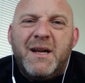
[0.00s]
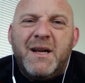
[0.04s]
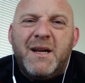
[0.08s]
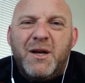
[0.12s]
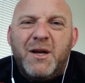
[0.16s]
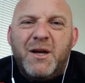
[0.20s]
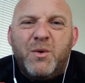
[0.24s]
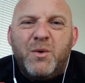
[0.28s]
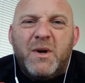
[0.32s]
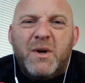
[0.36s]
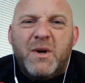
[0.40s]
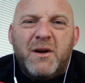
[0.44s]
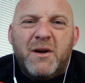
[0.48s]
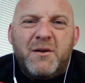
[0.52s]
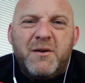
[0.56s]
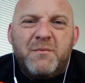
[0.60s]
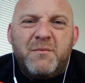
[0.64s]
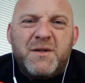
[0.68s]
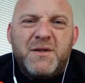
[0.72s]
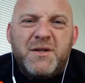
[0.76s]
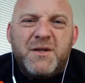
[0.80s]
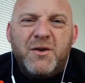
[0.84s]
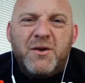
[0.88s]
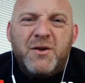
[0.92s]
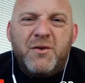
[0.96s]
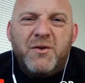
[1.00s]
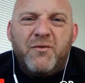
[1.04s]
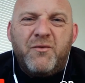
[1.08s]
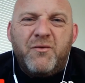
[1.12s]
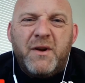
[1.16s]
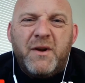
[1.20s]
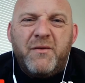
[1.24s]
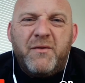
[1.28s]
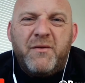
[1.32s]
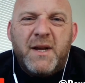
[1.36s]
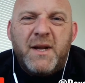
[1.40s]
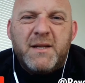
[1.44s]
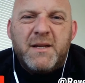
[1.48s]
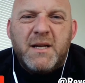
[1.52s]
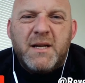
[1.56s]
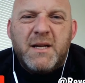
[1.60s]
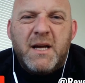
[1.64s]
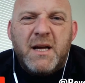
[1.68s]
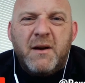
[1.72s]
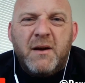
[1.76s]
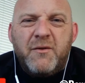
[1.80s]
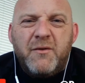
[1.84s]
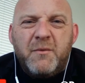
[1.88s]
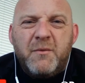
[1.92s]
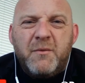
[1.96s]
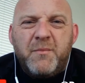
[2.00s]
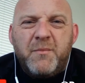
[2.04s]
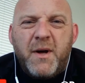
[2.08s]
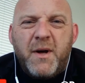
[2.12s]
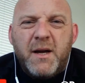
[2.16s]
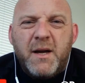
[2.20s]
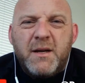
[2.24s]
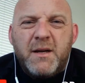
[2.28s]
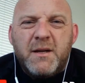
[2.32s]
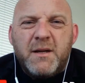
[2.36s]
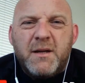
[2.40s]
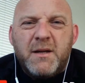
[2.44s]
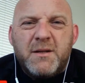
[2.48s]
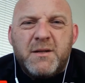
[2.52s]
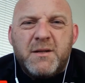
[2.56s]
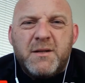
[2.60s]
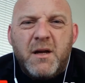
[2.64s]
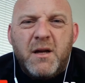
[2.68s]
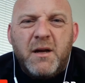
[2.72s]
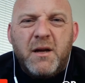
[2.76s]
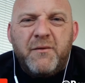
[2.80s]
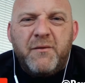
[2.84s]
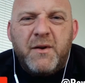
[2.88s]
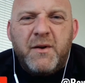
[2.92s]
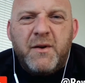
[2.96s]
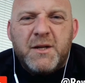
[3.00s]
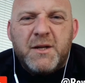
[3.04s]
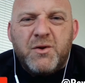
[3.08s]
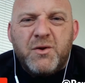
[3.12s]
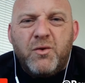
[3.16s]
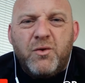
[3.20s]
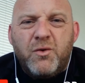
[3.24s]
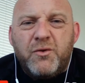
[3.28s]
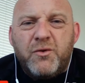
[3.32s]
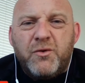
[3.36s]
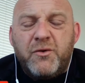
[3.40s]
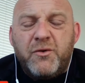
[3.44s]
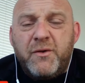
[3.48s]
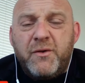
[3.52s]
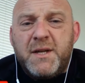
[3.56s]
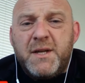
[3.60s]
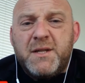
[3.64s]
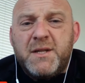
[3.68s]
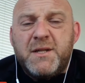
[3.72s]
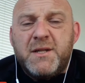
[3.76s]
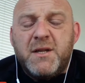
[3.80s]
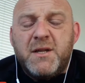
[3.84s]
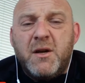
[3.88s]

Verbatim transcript: Hello, welcome to Revelator Alpha Bikers Life Less Ordinary.